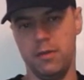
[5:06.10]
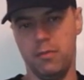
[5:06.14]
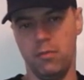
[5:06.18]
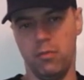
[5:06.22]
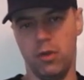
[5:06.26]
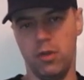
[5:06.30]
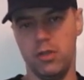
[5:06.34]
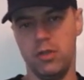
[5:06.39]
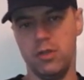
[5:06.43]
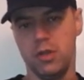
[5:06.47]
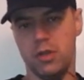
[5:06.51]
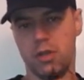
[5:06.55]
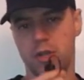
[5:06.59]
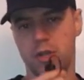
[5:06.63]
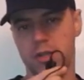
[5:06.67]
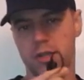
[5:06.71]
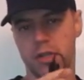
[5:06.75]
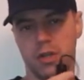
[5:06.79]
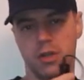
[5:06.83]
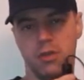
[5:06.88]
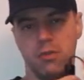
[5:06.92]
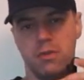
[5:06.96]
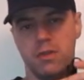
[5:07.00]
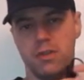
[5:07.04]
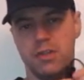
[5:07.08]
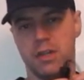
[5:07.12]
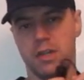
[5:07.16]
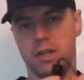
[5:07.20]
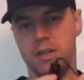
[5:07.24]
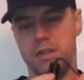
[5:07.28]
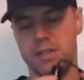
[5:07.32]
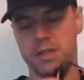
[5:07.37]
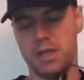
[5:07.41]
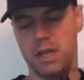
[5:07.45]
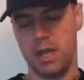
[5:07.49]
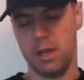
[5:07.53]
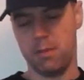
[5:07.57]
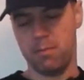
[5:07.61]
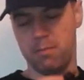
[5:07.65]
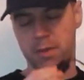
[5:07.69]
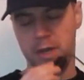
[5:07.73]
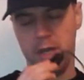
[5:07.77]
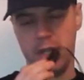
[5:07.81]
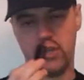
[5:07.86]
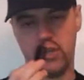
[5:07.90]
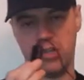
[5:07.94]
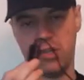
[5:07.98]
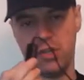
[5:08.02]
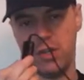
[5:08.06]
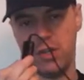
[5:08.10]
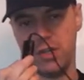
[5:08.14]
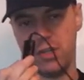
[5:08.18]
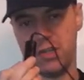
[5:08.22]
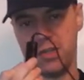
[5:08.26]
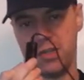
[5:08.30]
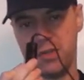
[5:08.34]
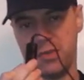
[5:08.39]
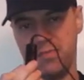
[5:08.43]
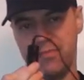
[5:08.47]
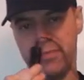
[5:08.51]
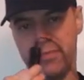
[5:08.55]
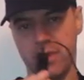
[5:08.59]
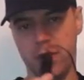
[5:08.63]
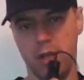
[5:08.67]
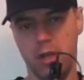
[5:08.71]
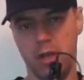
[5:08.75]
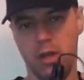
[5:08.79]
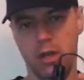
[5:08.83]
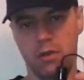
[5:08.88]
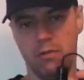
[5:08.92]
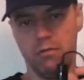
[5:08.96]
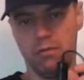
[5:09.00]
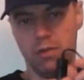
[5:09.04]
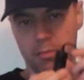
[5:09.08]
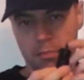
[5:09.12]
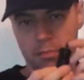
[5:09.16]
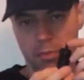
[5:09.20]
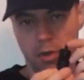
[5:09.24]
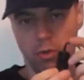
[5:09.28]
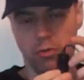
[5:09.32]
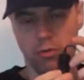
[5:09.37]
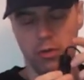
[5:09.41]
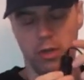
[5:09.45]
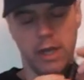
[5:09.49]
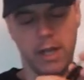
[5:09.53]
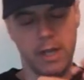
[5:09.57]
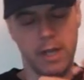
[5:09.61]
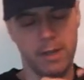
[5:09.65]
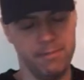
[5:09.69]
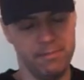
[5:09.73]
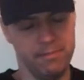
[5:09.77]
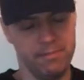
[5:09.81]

what you can do is you can take pictures remotely